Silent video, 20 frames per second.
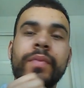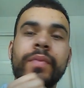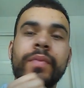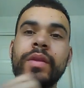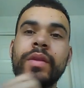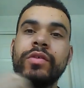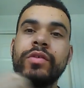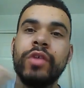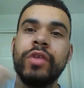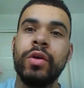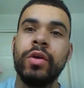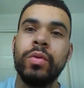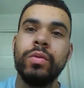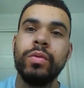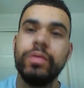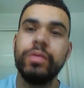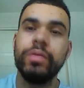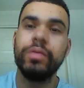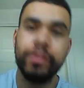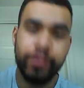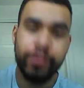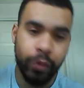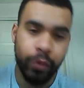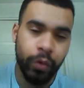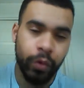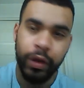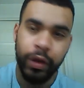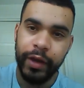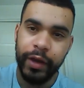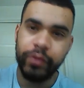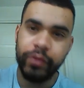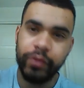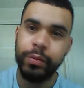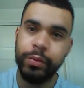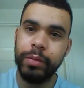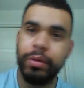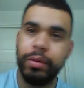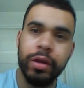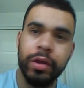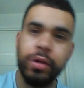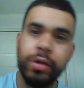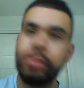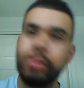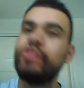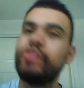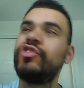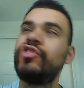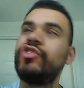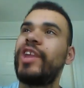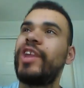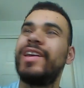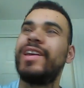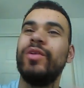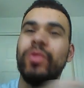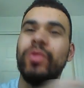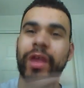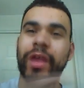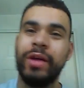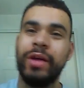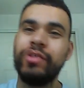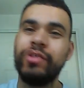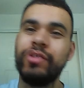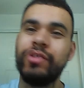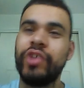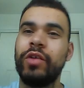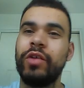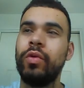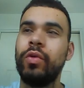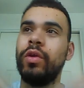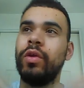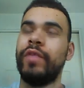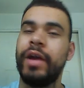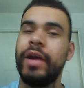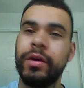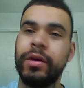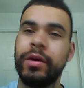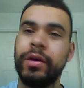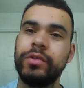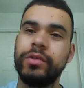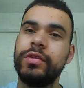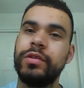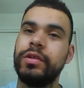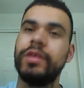So all the links will be below. Check it all out. Check all of it out.